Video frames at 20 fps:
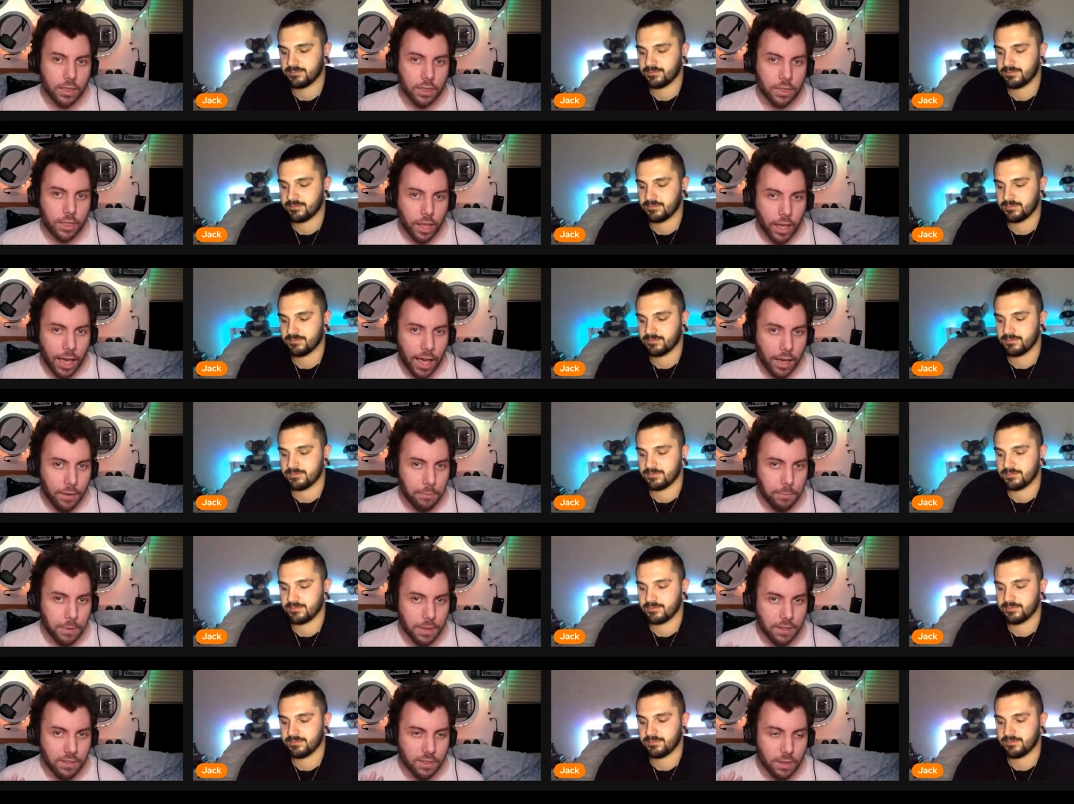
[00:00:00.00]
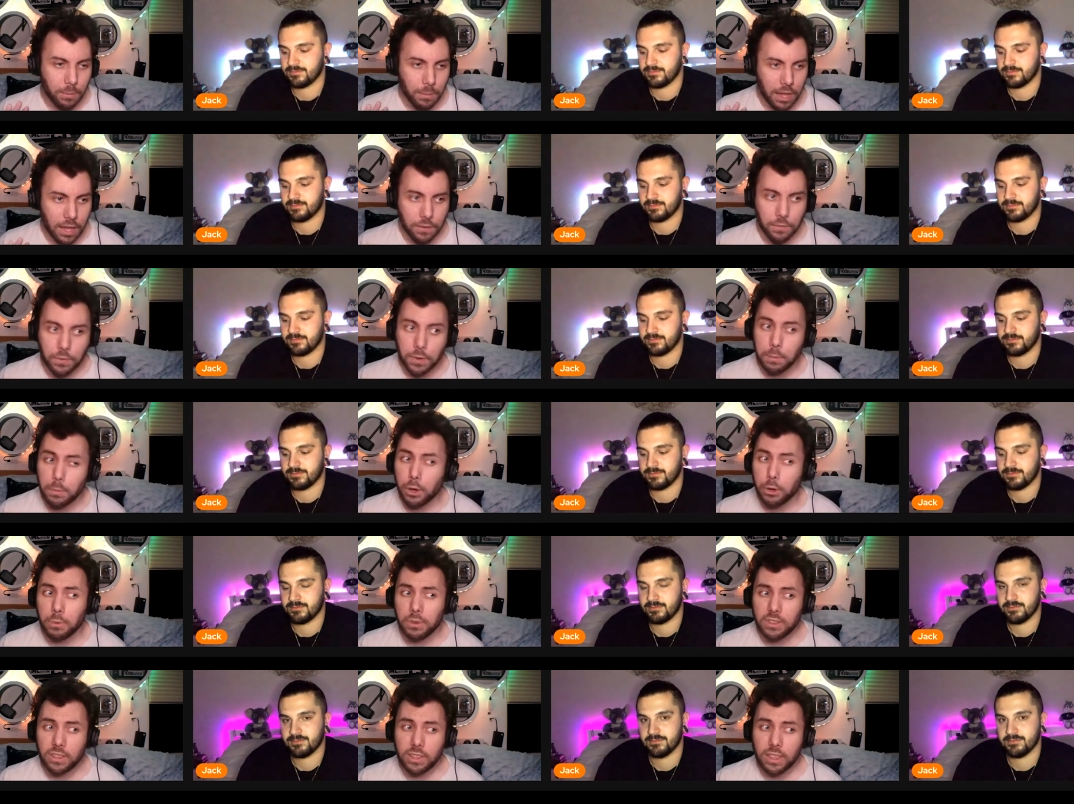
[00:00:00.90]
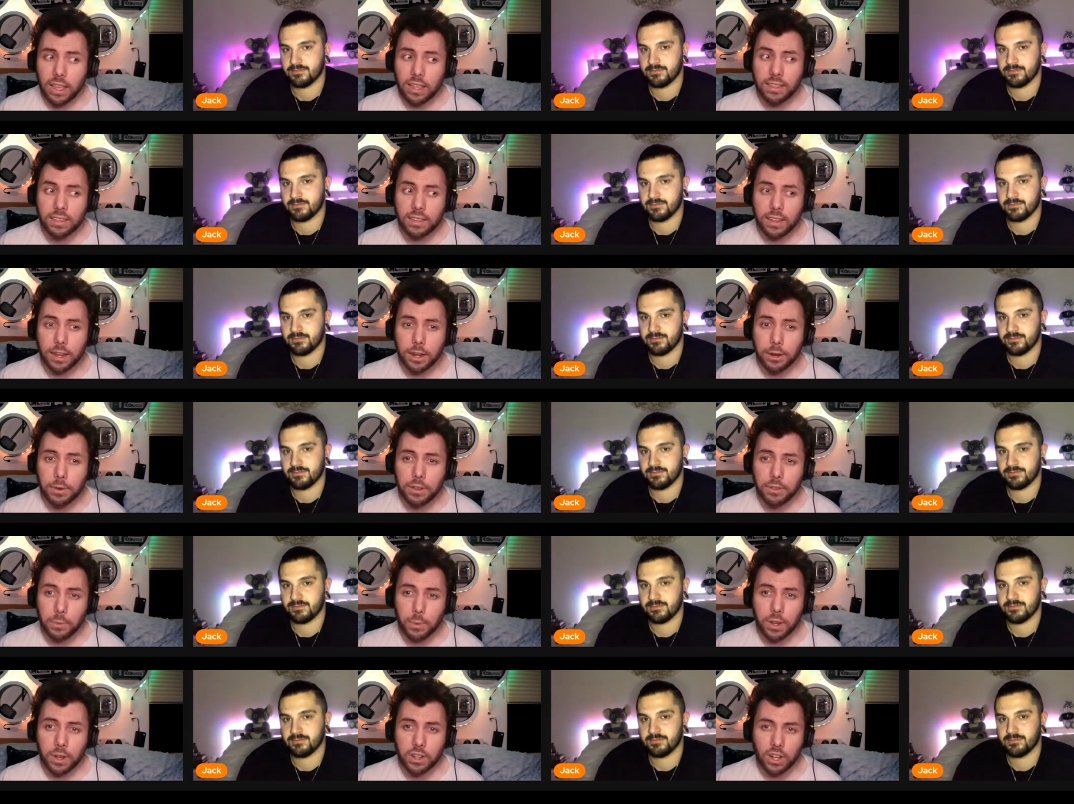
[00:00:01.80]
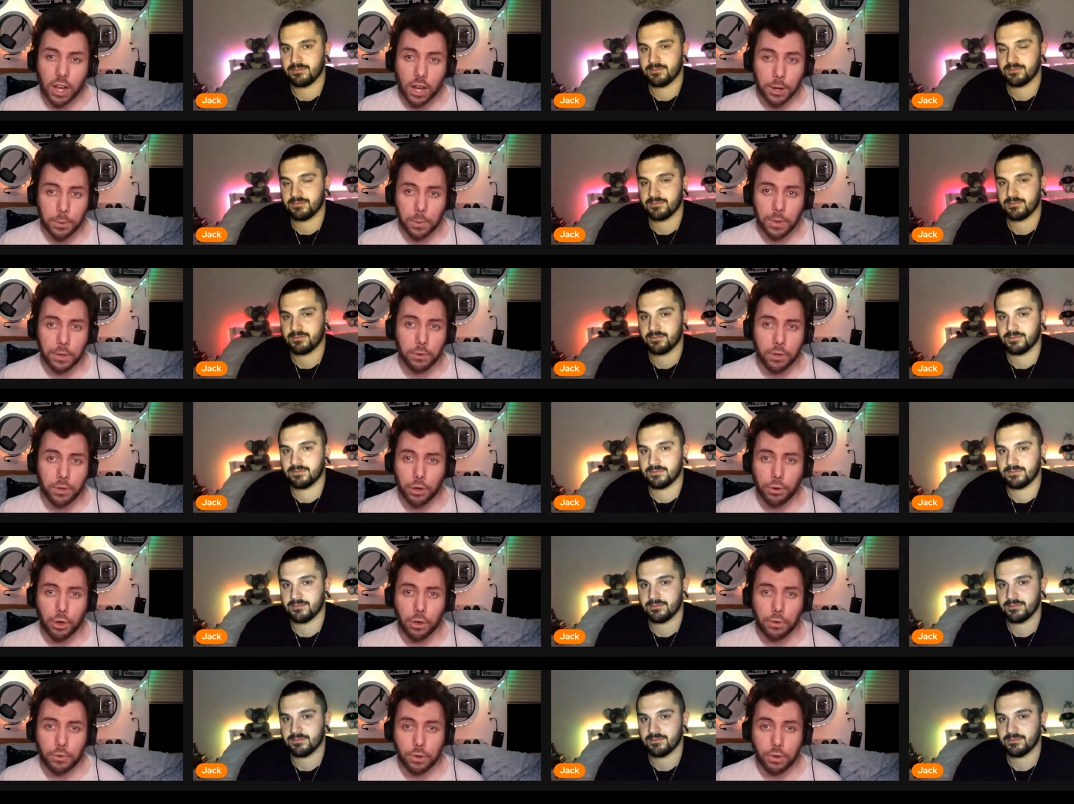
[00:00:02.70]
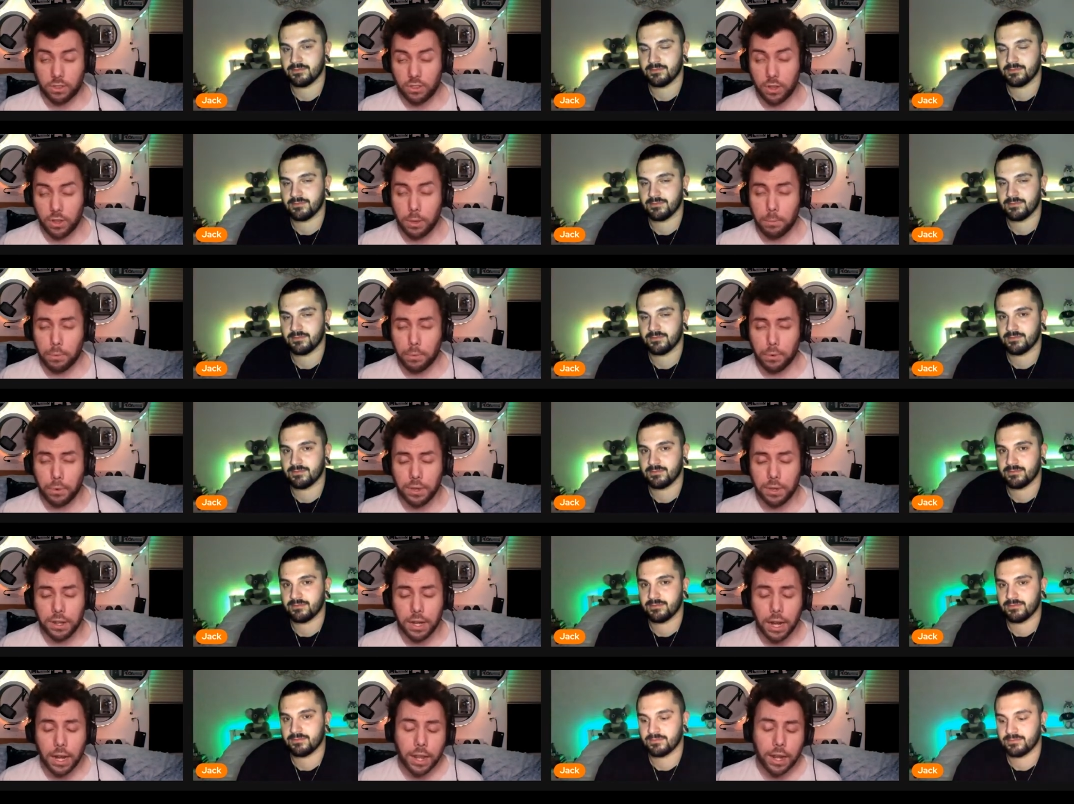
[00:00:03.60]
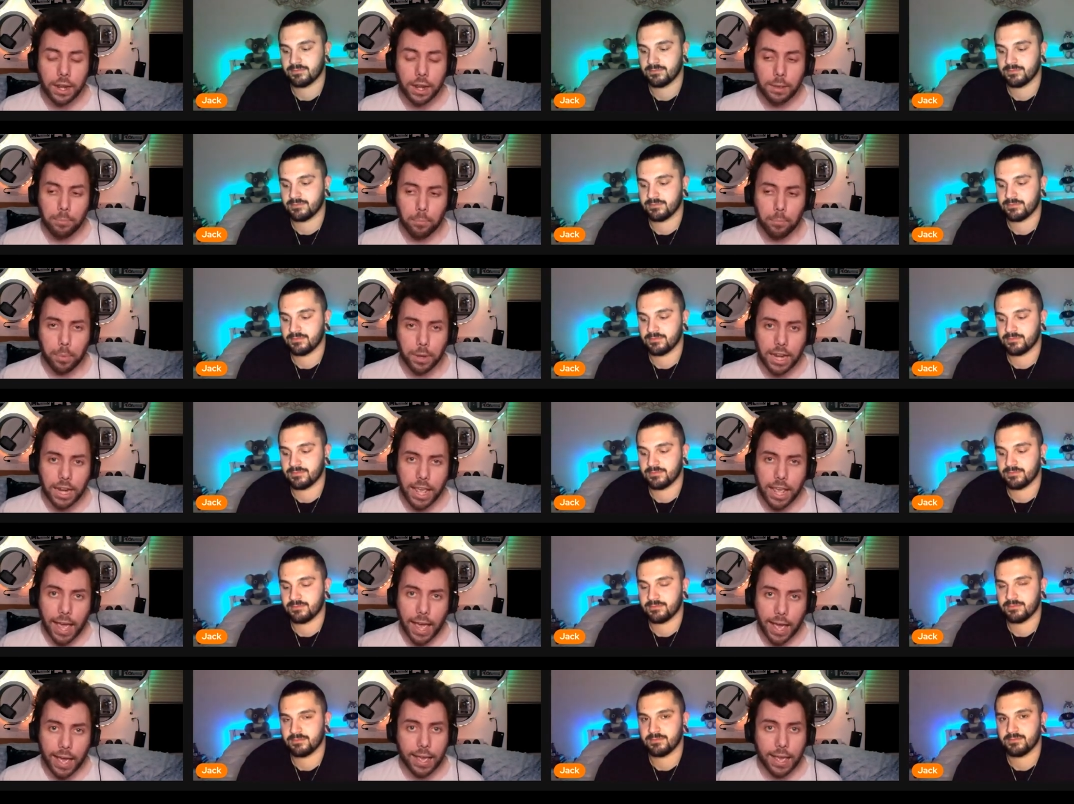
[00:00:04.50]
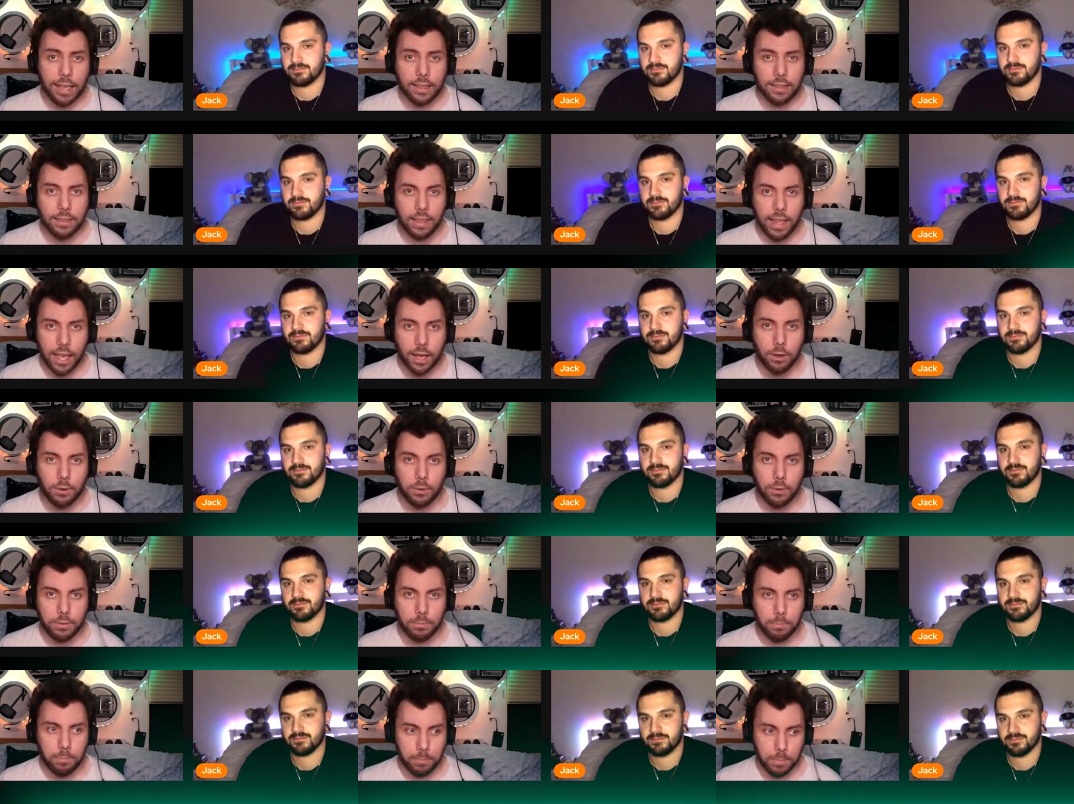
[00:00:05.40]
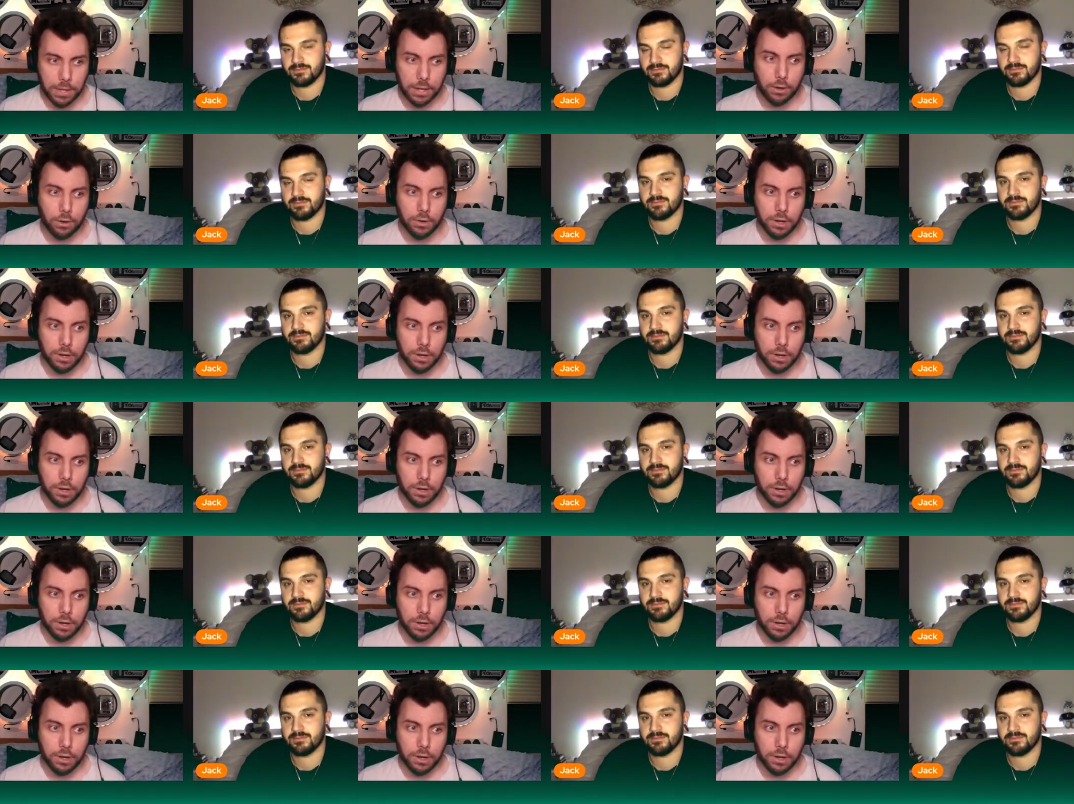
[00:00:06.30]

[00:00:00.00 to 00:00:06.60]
Speaker 1: There have been some iffy moments in that series, which I will go over at some point, but it has helped build a